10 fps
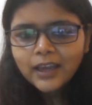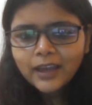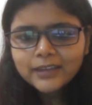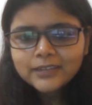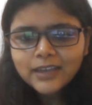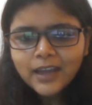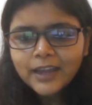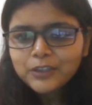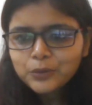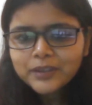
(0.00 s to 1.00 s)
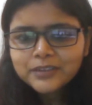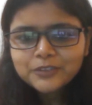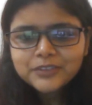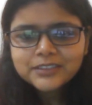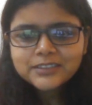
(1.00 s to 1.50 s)
And I know
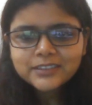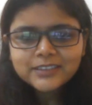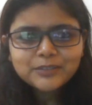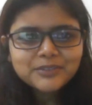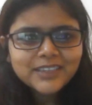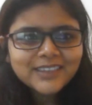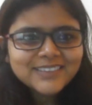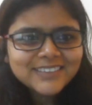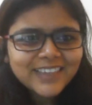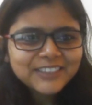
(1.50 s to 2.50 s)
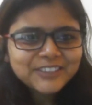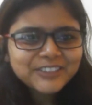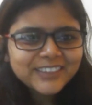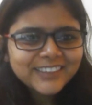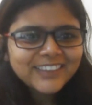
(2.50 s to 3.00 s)
under which circumstances
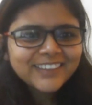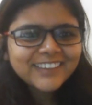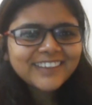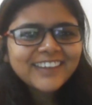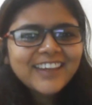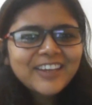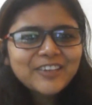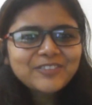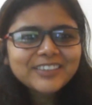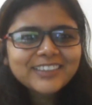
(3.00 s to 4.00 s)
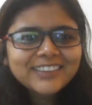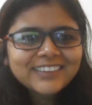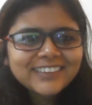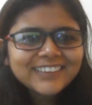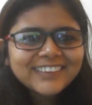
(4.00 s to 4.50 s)
actually
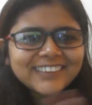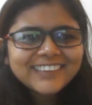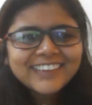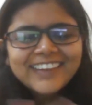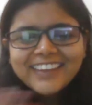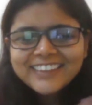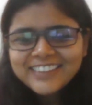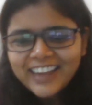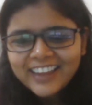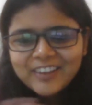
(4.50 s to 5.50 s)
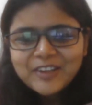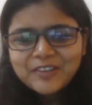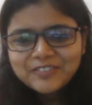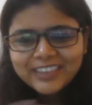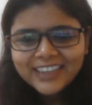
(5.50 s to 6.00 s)
we we